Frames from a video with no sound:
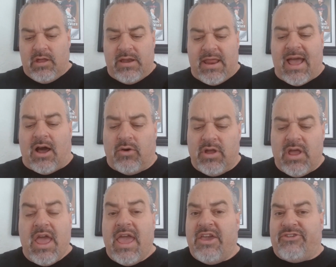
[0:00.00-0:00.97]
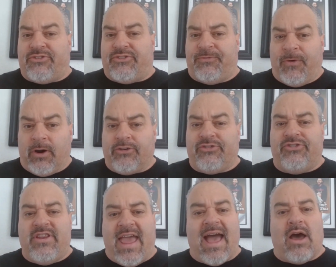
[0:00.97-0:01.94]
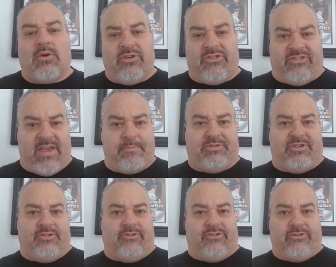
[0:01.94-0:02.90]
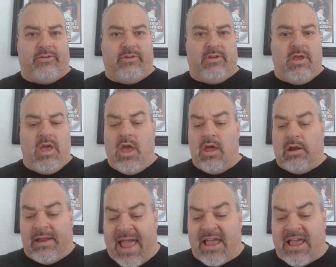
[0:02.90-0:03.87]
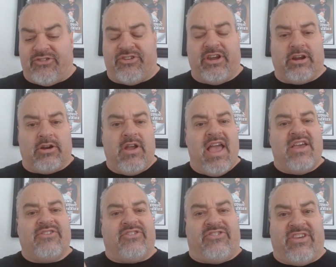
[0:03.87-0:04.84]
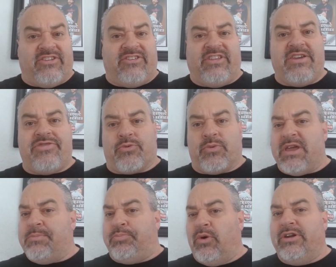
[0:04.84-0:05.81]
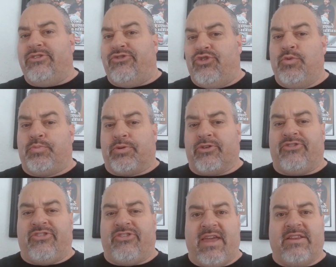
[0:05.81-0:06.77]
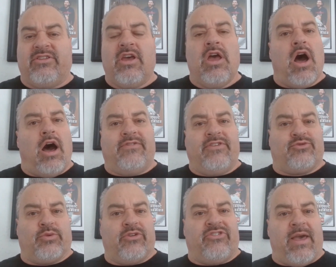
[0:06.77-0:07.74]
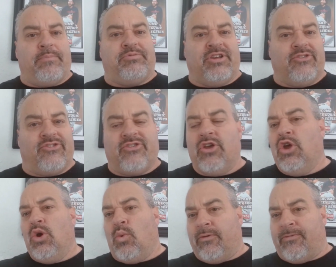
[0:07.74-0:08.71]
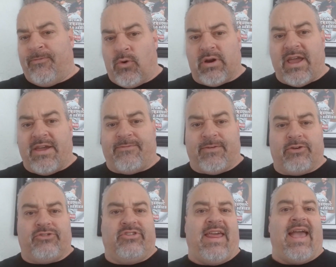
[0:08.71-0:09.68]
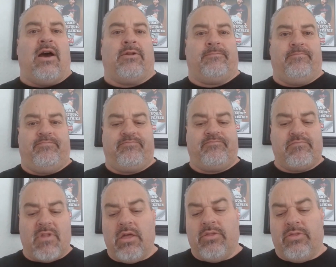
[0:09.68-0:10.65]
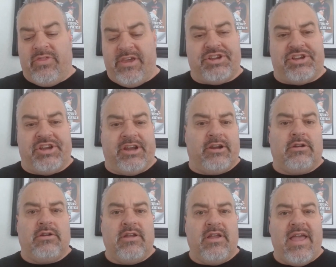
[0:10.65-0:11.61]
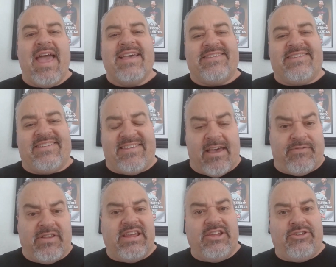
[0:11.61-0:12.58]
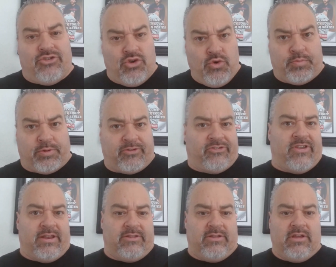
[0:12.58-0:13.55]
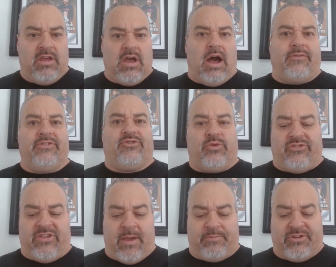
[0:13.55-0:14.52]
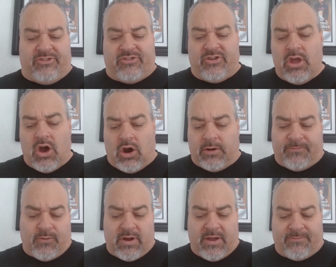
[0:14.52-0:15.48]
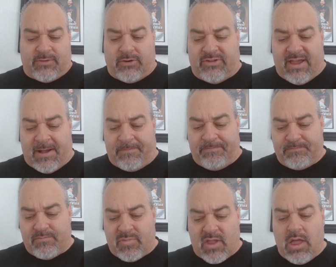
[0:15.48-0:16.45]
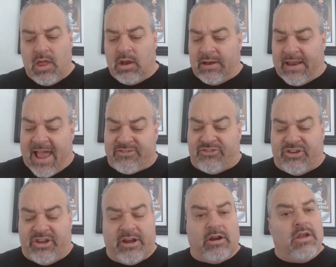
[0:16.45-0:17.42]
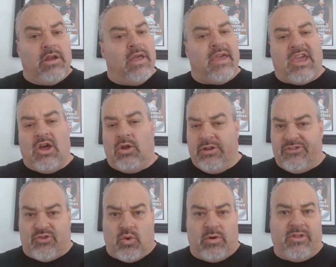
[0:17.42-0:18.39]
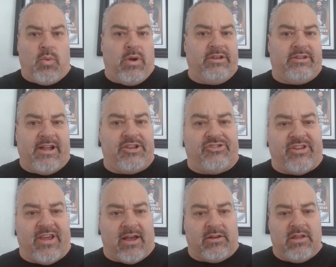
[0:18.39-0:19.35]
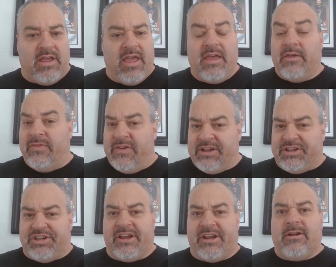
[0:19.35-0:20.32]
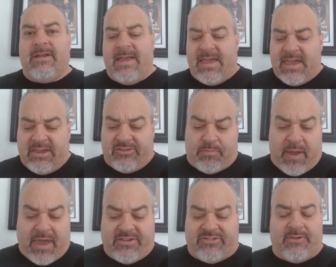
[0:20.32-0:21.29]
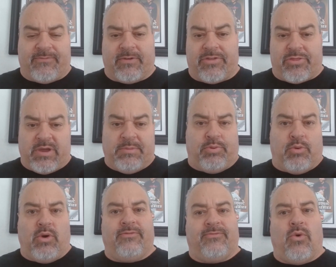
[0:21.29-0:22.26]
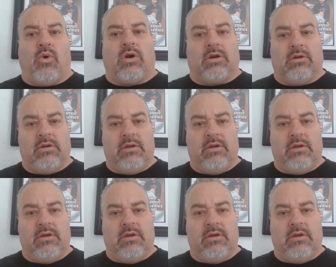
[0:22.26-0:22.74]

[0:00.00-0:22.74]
Now, his first down receptions. Last year, 63.2% of his receptions were for a first down. This year, 72% of his receptions are for a first down. Last year, he only scored the one touchdown. This year, he is pacing for 3.4.